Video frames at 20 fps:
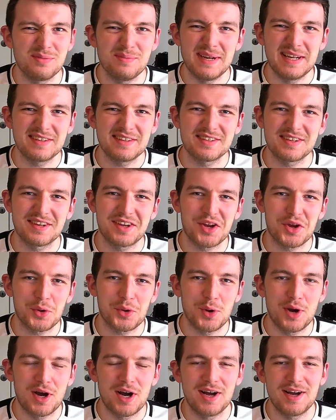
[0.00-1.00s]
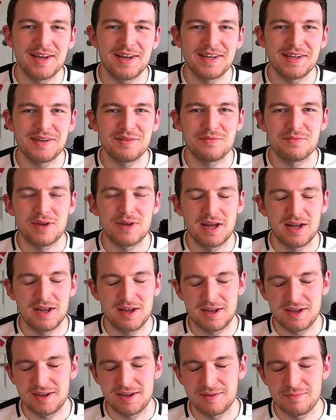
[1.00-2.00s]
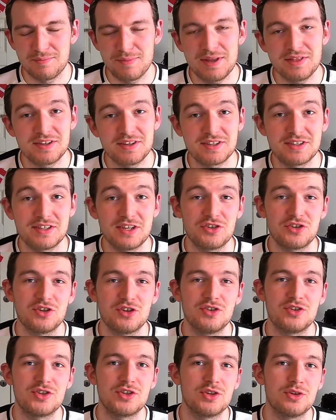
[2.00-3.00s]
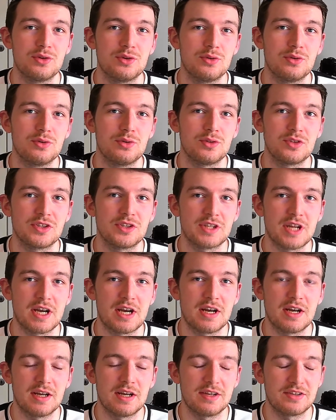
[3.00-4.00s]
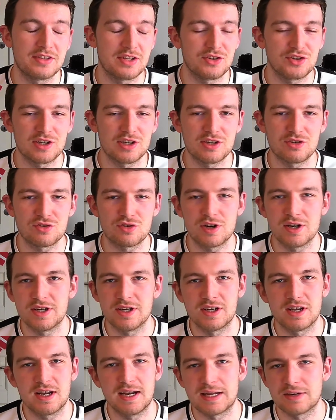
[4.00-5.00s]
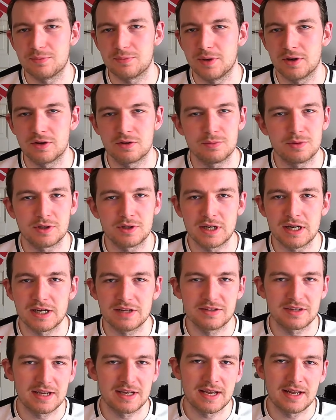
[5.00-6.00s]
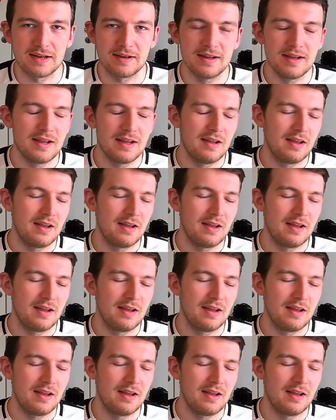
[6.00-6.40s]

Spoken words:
of minutes ago I made the decision to start essentially trying to collect Pokemon cards again.